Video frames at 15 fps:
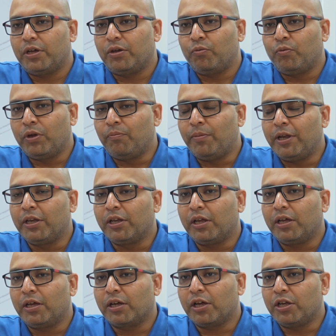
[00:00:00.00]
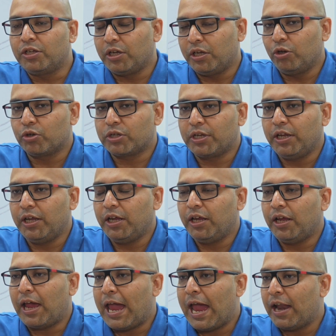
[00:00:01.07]
we've been
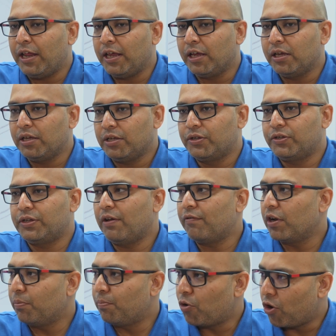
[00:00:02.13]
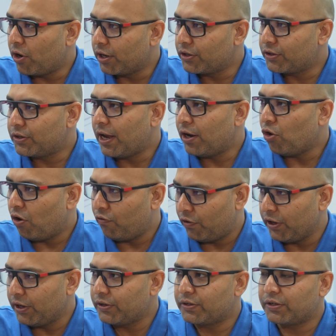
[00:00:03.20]
continuously adding several products and
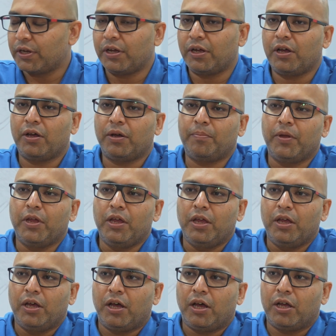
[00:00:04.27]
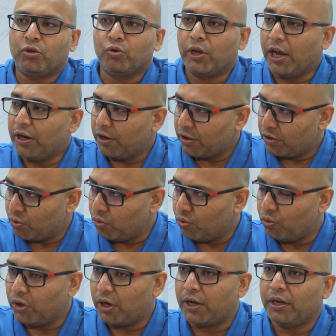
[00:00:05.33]
offerings to cater
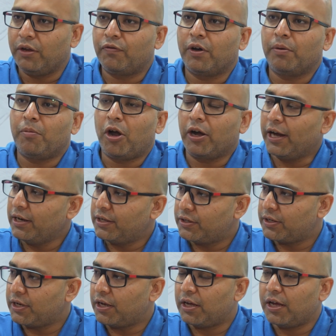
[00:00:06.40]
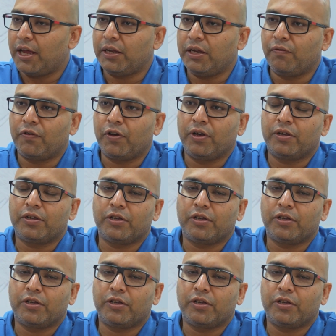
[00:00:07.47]
to different markets and different